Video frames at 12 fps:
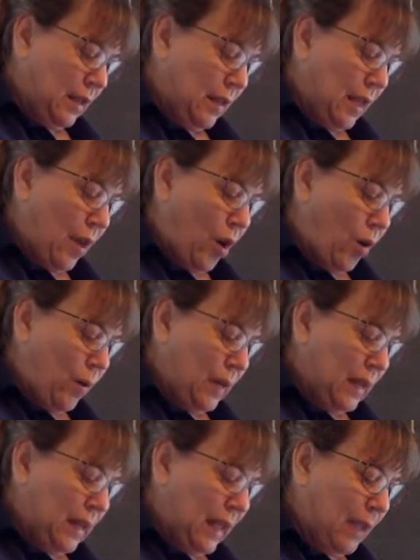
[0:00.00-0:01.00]
They
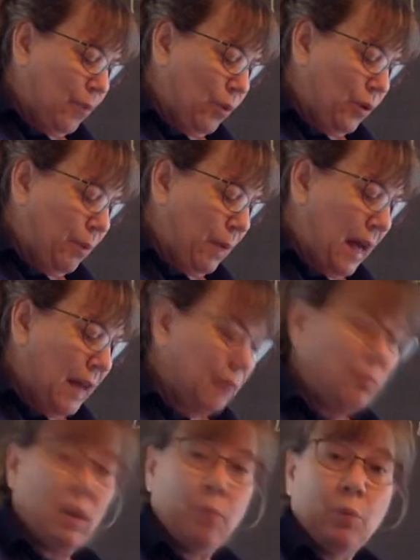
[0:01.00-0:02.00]
already labeled the bottom
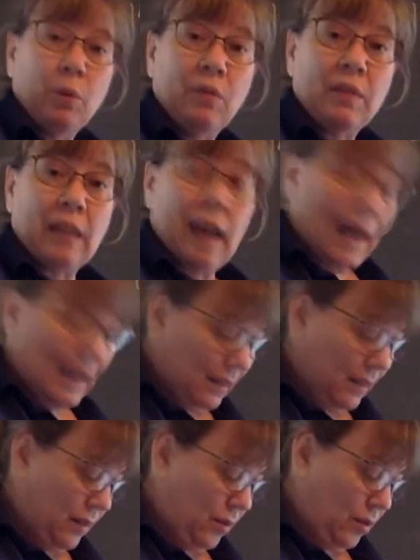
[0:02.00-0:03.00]
number of
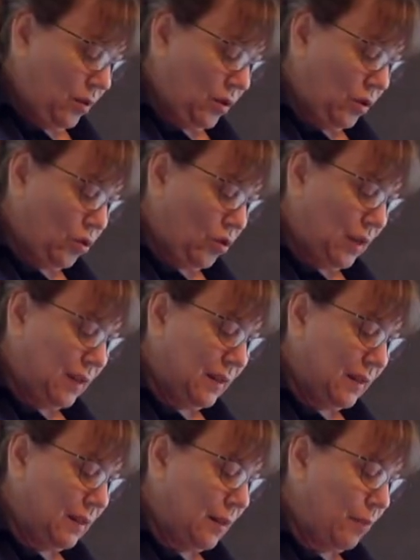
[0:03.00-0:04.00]
sides, so trace
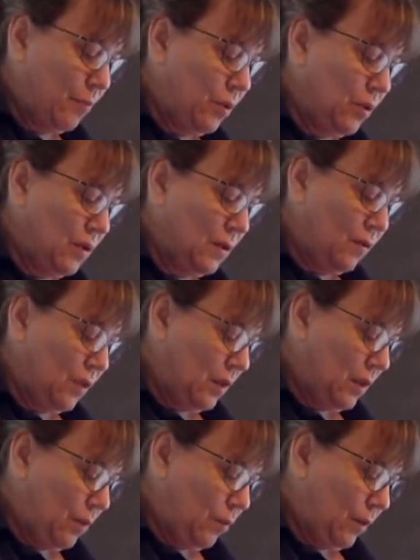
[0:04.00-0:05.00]
the numbers for
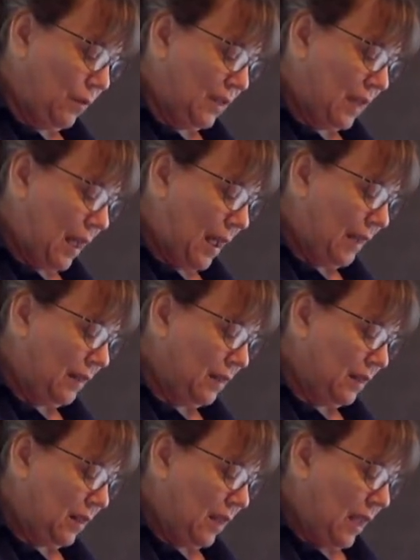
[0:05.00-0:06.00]
the number of
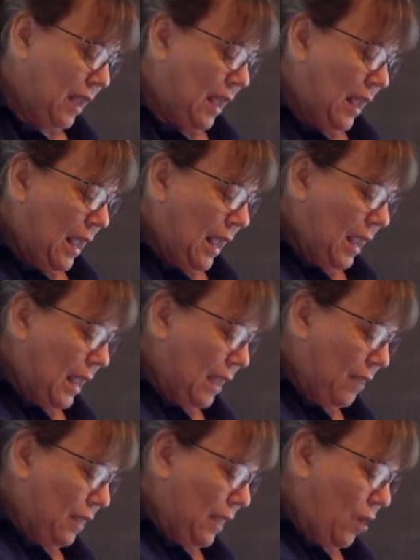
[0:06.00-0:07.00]
sides.
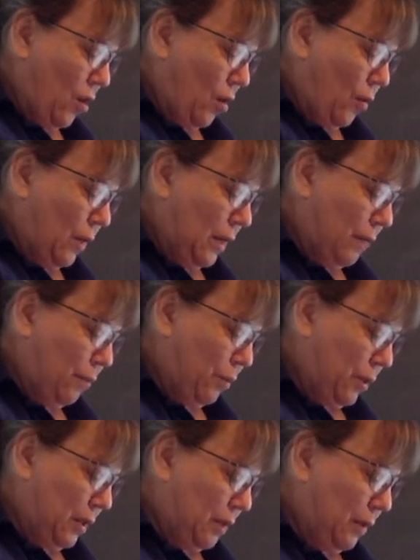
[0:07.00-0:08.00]
And they already
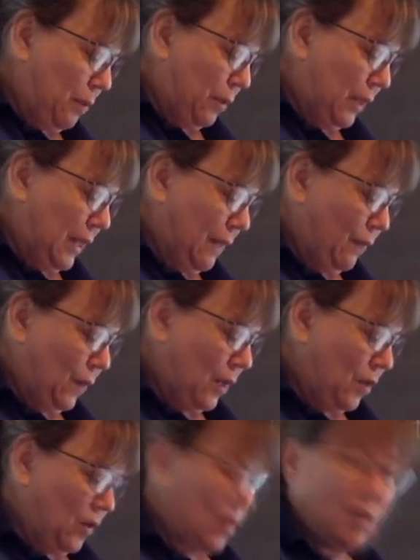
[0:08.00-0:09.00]
put the plain
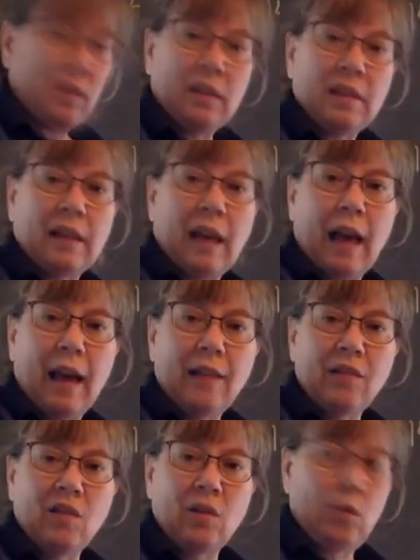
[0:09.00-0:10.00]
figures on the side,
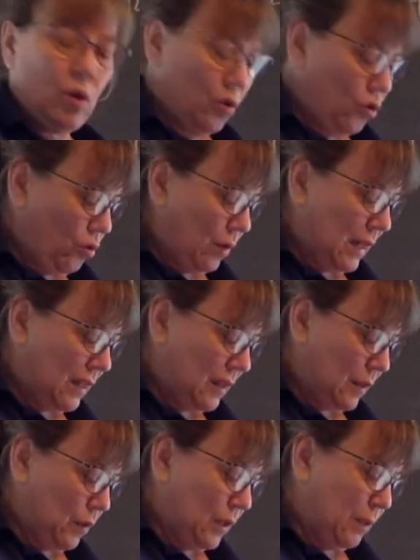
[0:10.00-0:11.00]
so you can trace
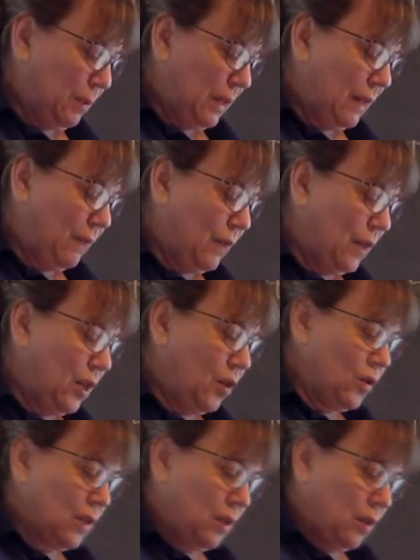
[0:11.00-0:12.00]
those plain
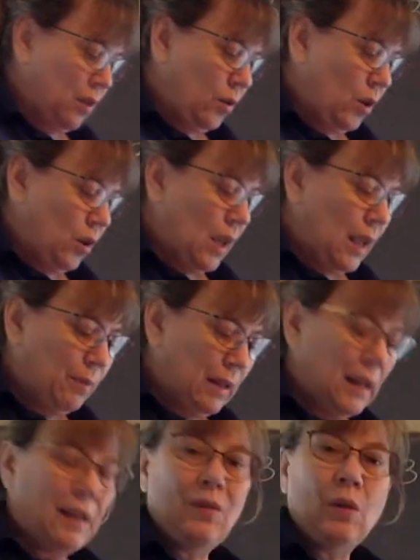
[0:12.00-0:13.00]
figures. Okay, I'm going
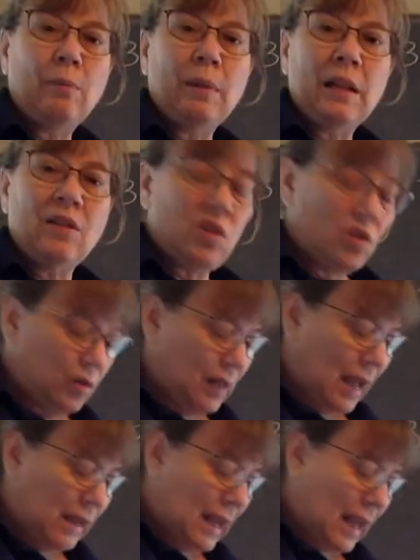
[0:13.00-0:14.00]
to give you a minute to do
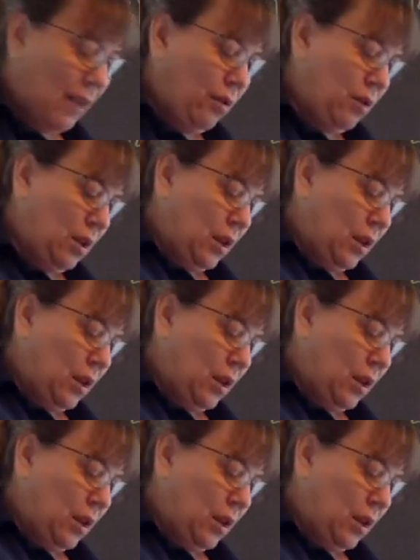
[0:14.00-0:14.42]
that now.